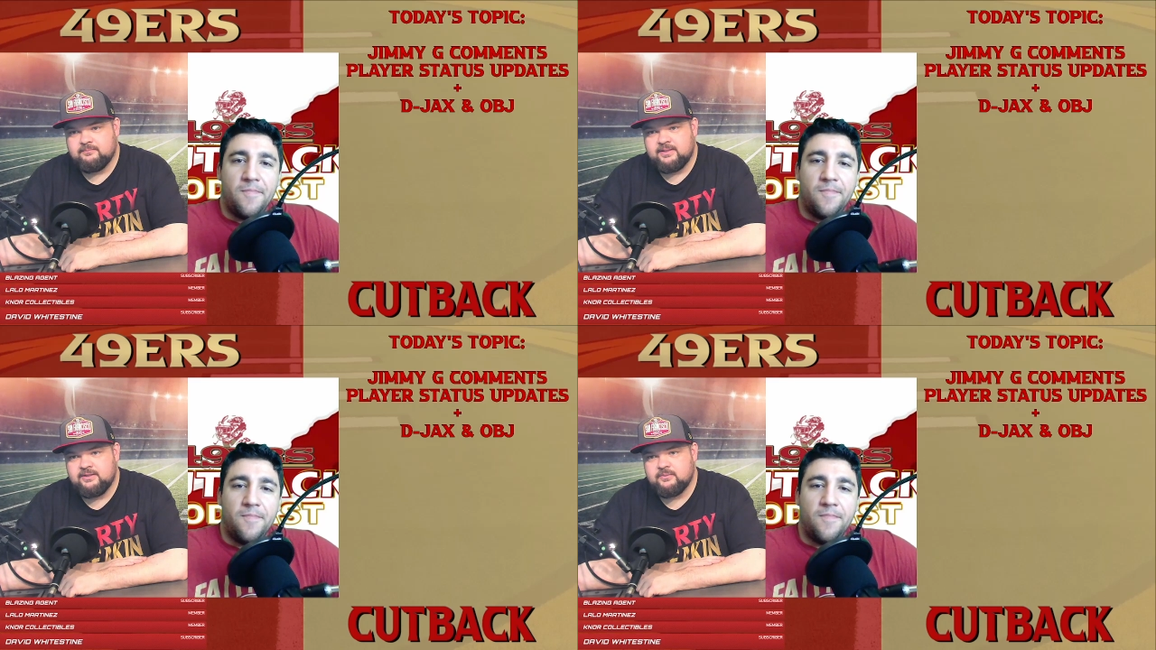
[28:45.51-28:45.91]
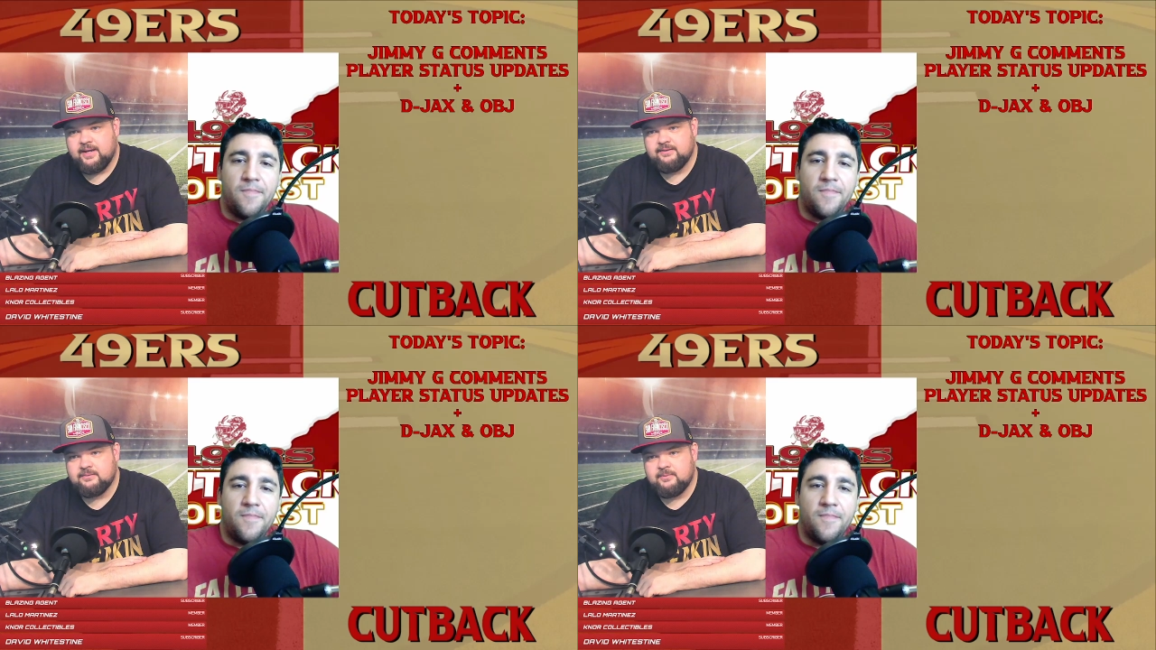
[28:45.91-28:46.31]
Speaker 1: me and you
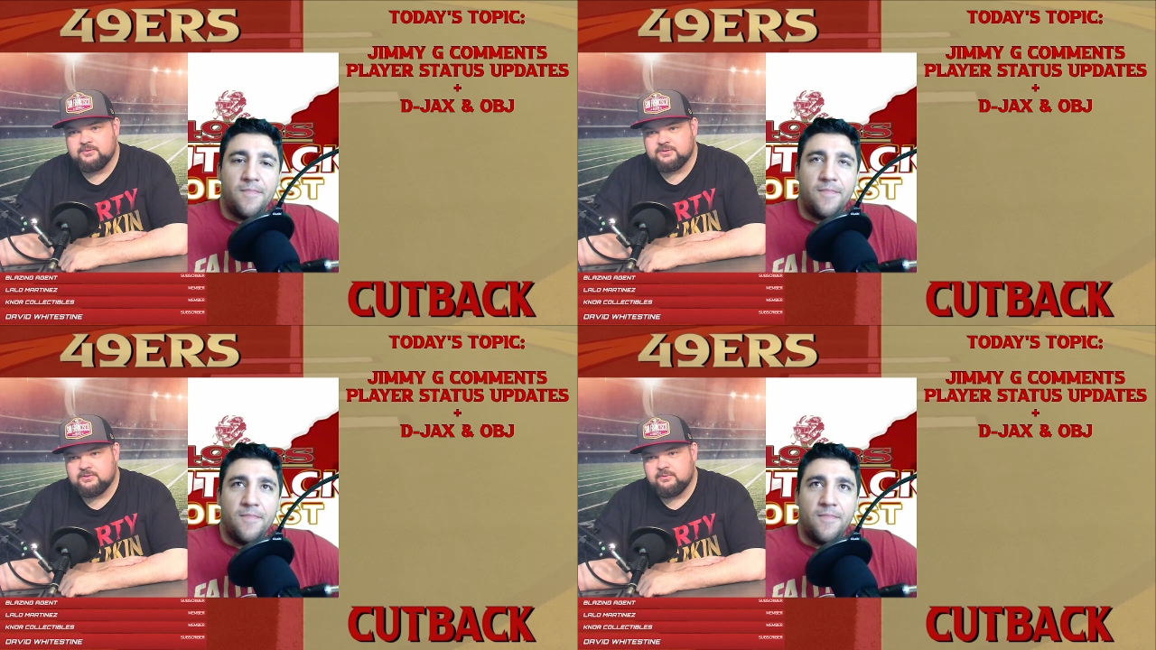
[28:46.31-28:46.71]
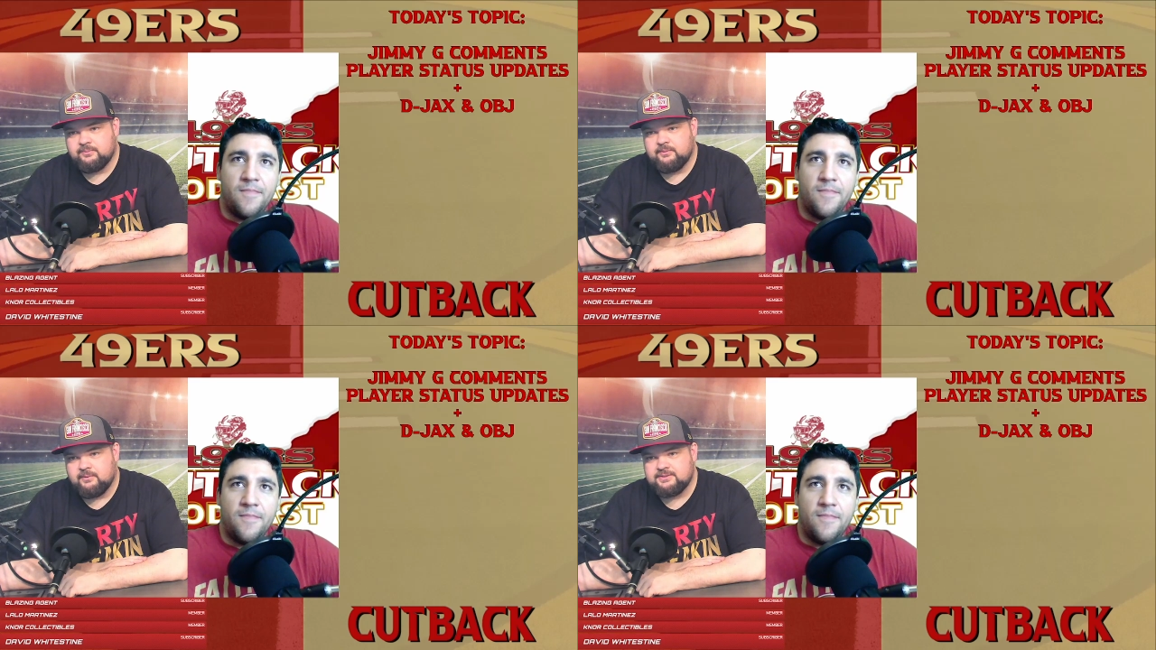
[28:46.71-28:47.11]
hate the most is the one
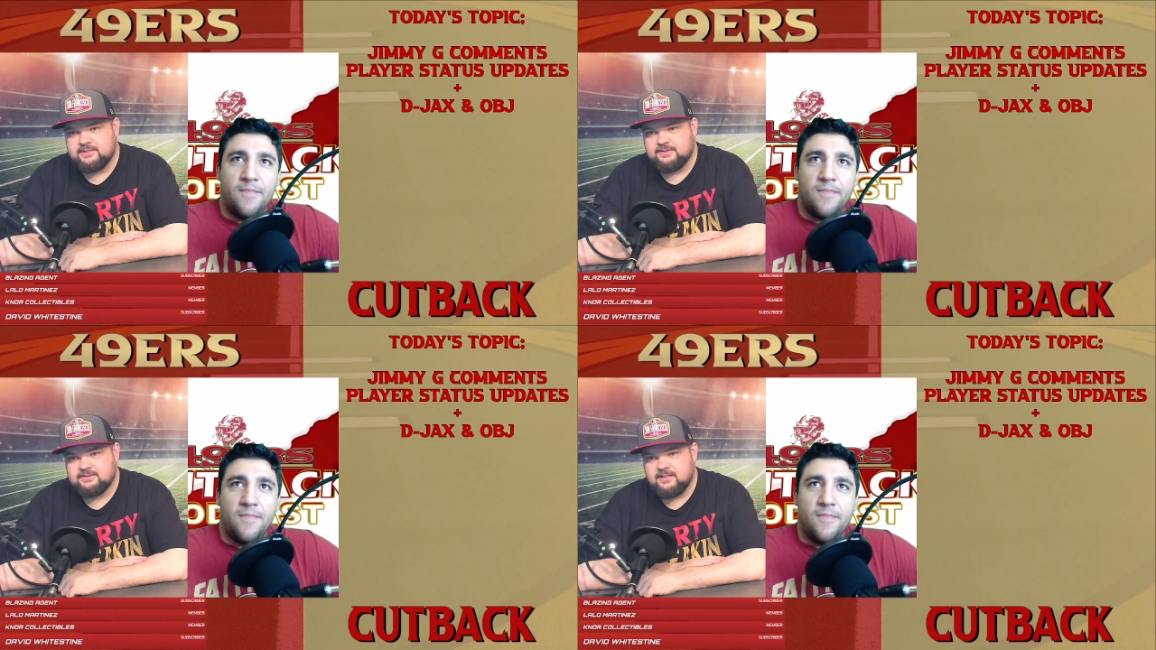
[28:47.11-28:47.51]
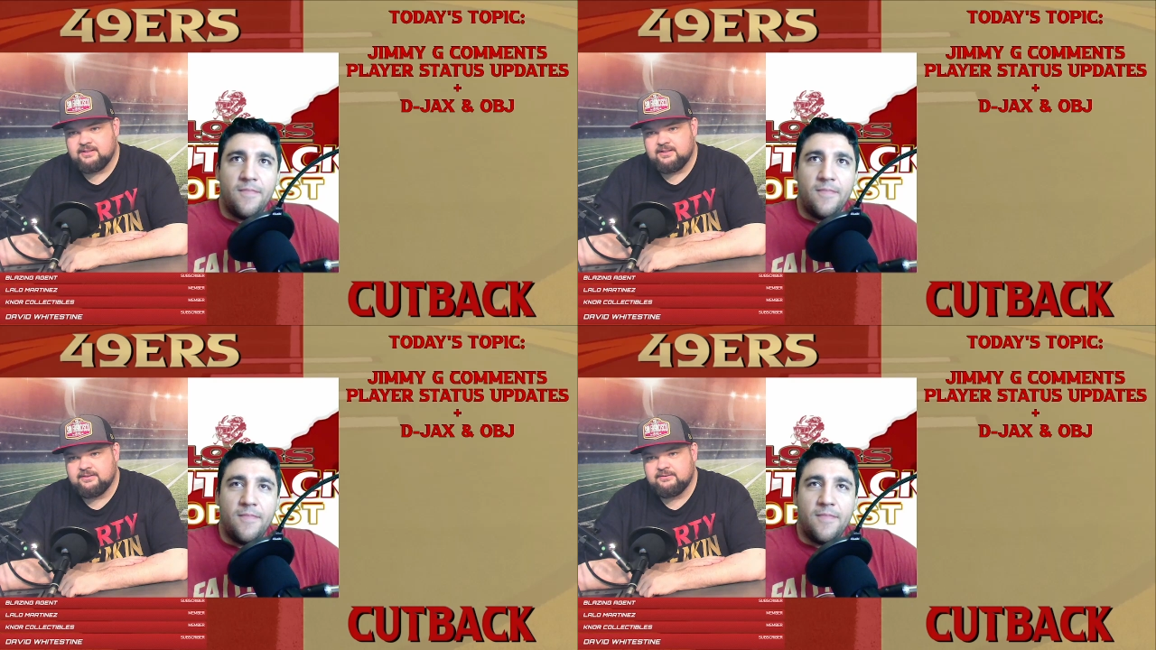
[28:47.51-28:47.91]
where he runs down the
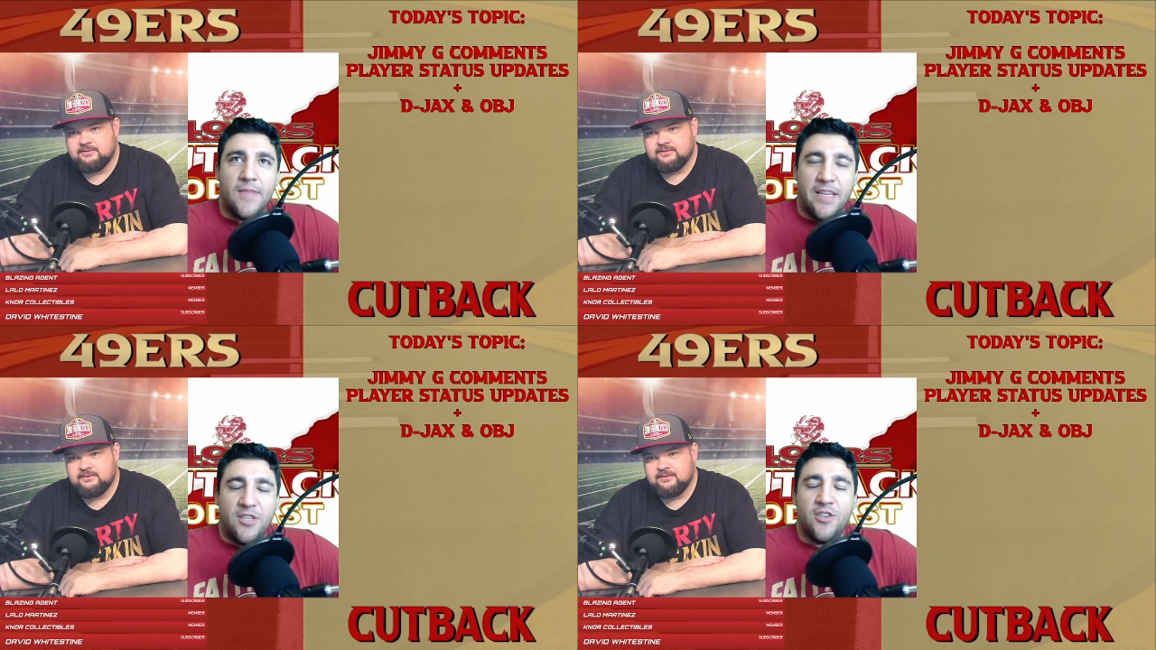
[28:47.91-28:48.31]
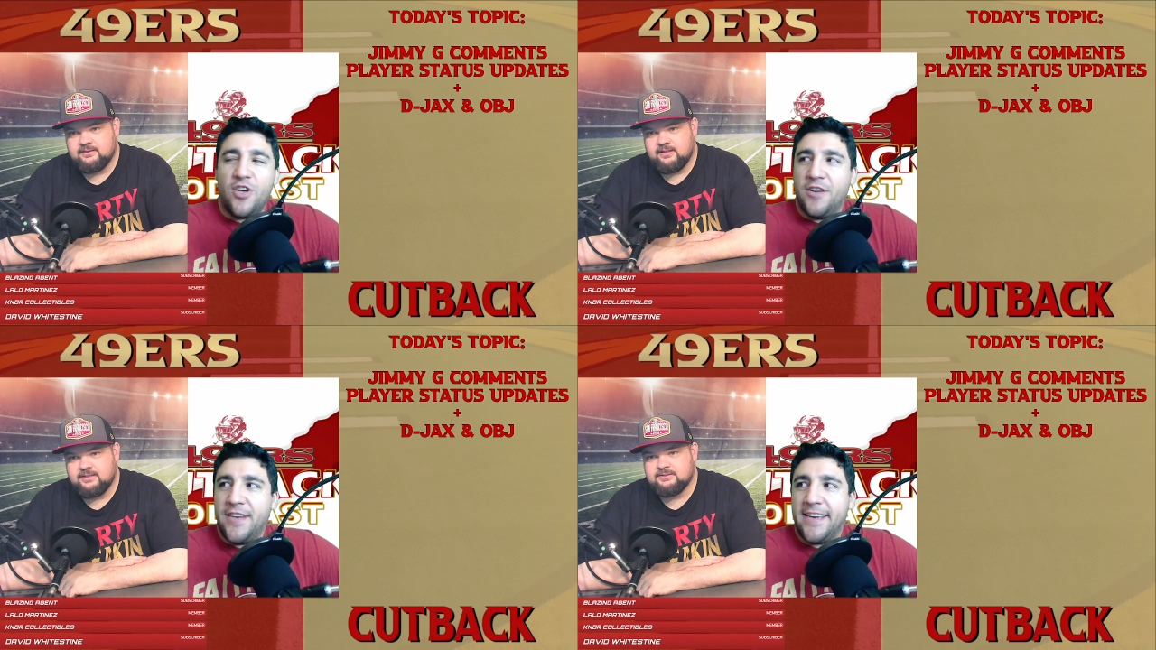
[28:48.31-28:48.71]
sideline. It's
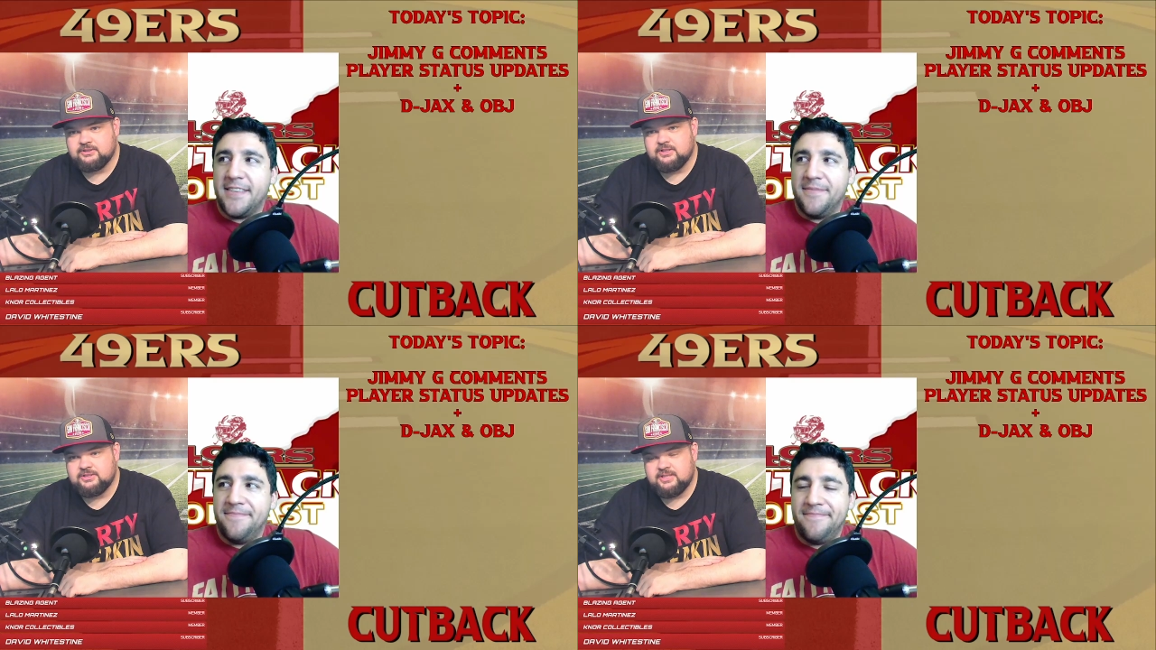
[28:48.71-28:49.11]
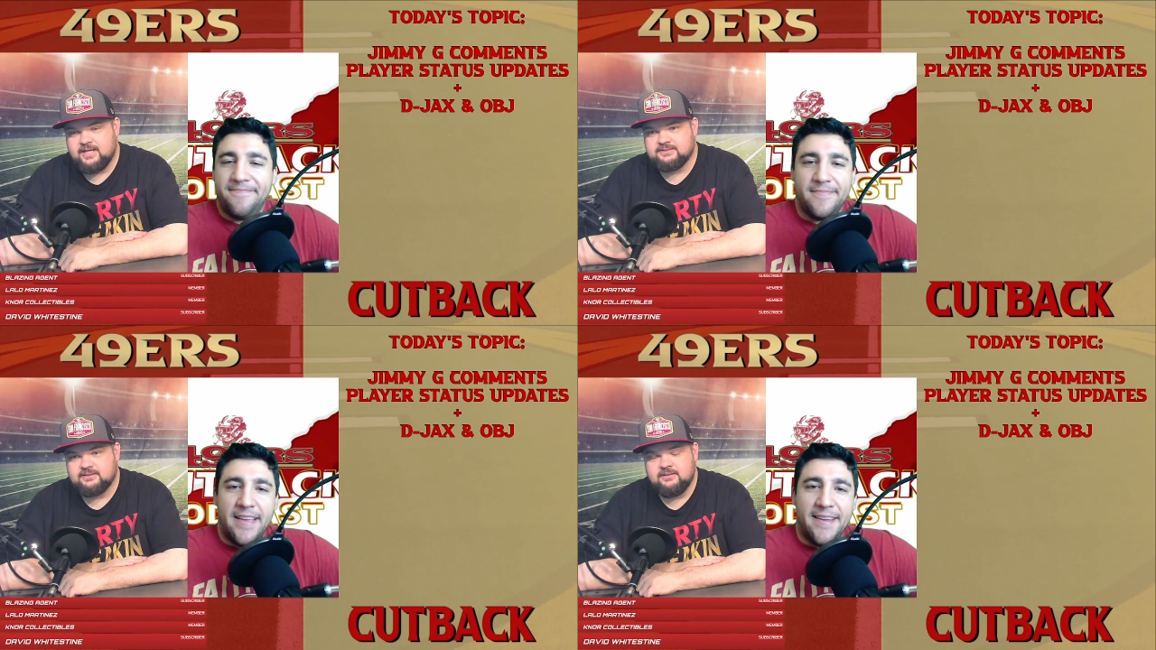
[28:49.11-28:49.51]
DeSean. It's Jackson. DeSean
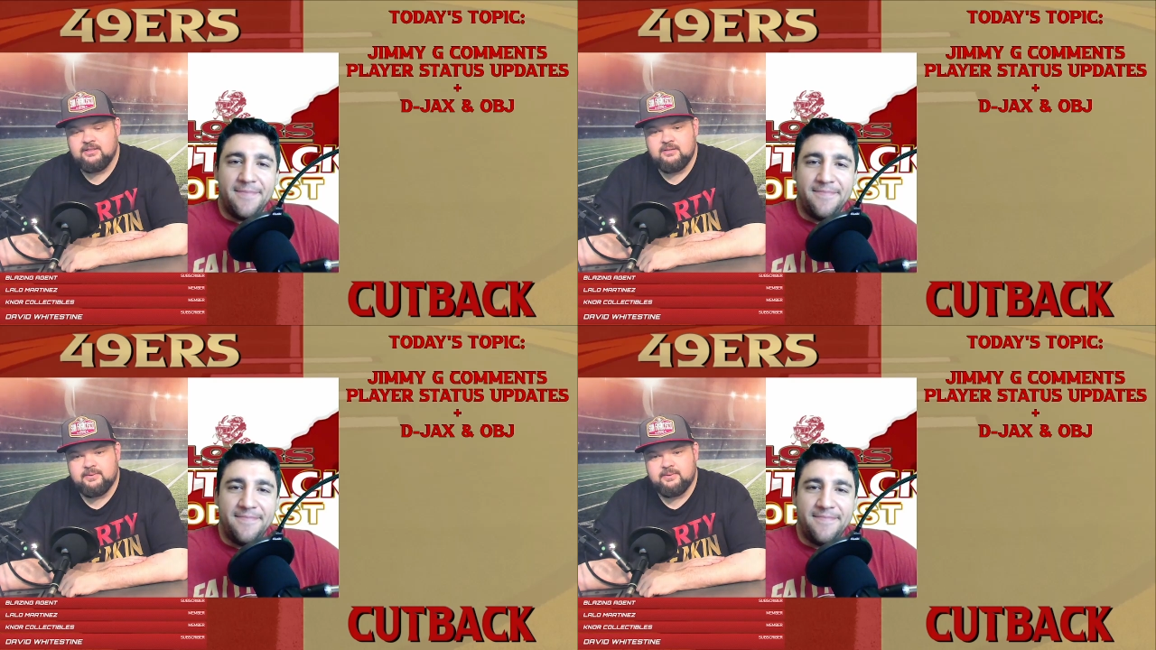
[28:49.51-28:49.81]
Jackson. Yeah.